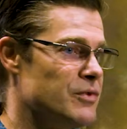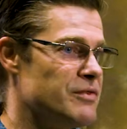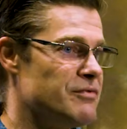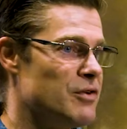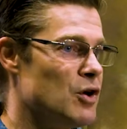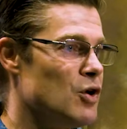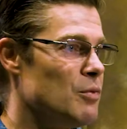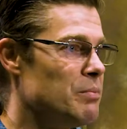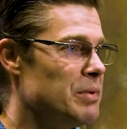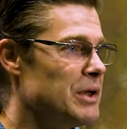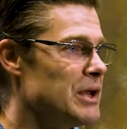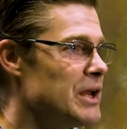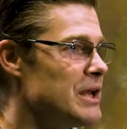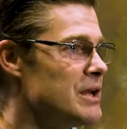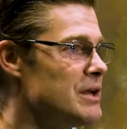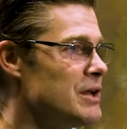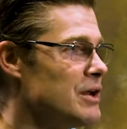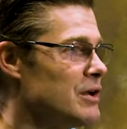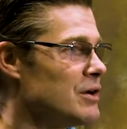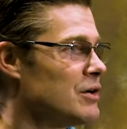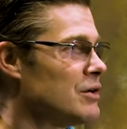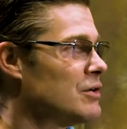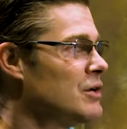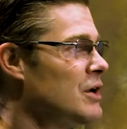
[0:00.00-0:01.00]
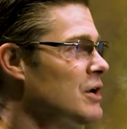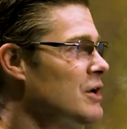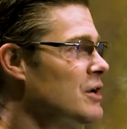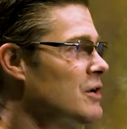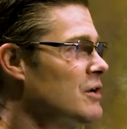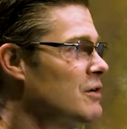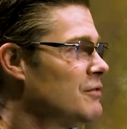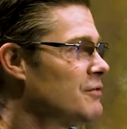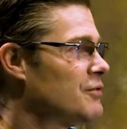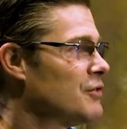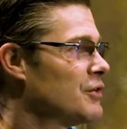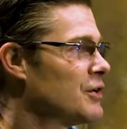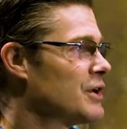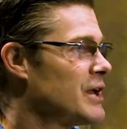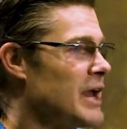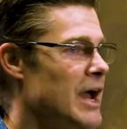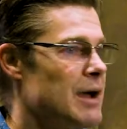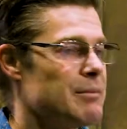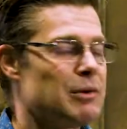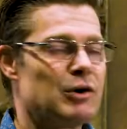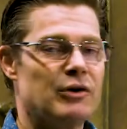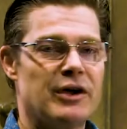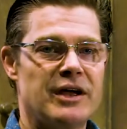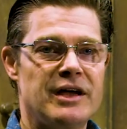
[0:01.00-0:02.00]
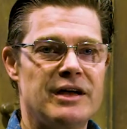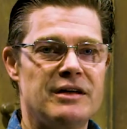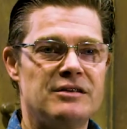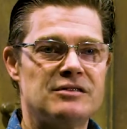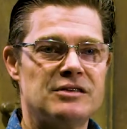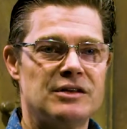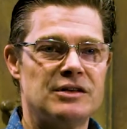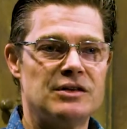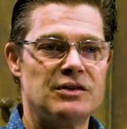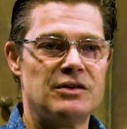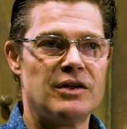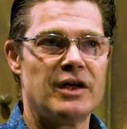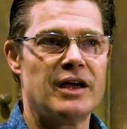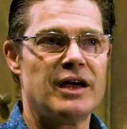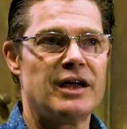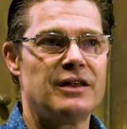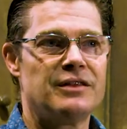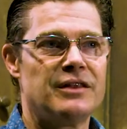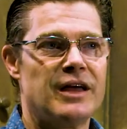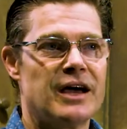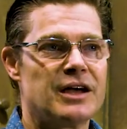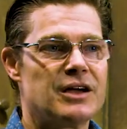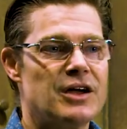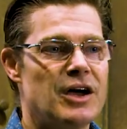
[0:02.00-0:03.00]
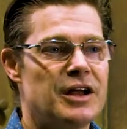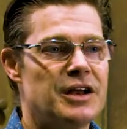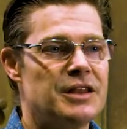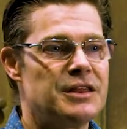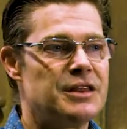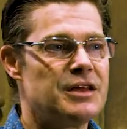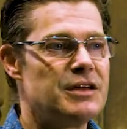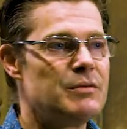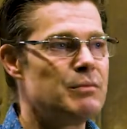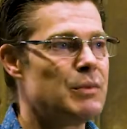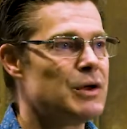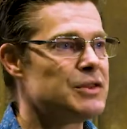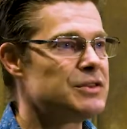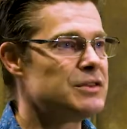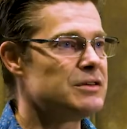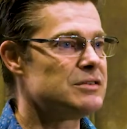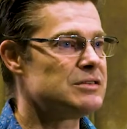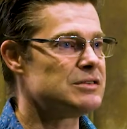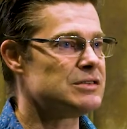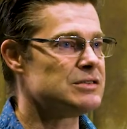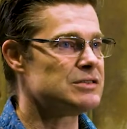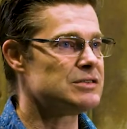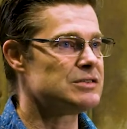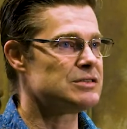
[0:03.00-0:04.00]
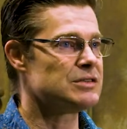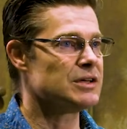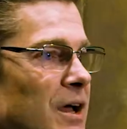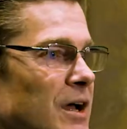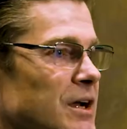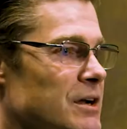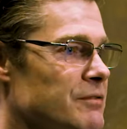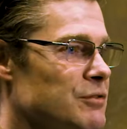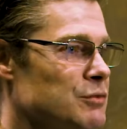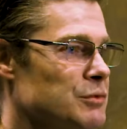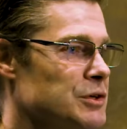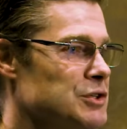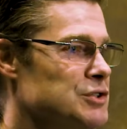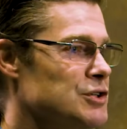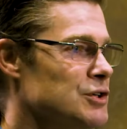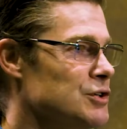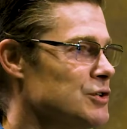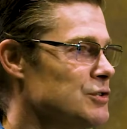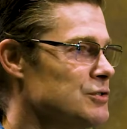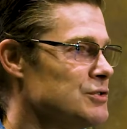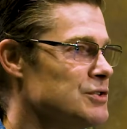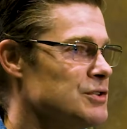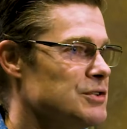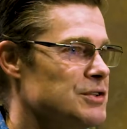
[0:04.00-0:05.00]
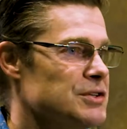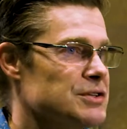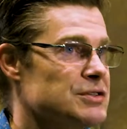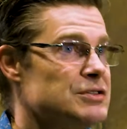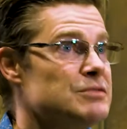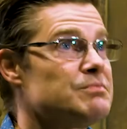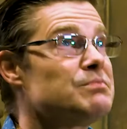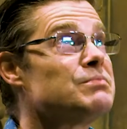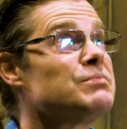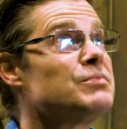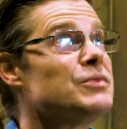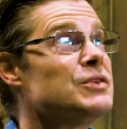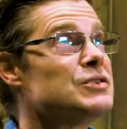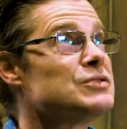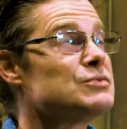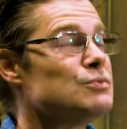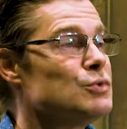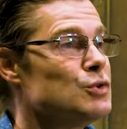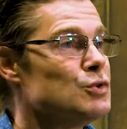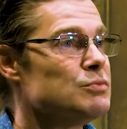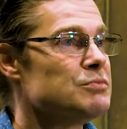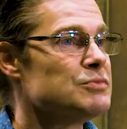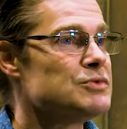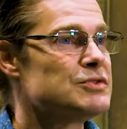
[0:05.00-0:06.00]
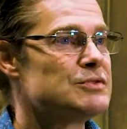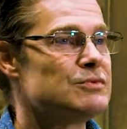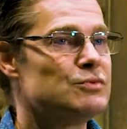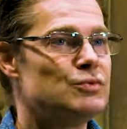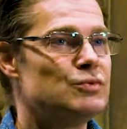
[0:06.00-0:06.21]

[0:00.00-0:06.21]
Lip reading: We've all been in here for cabarets and that kind of thing, but this is kind of a return to this room's